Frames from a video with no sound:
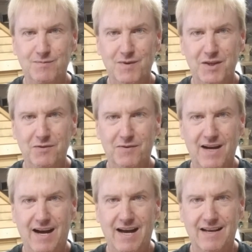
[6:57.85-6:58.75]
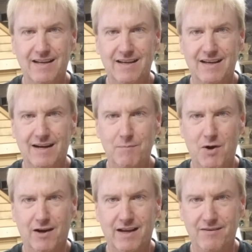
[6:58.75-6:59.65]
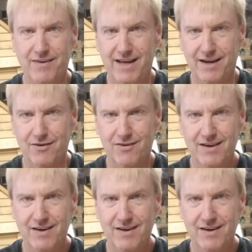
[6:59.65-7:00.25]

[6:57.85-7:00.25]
you've got a market advantage.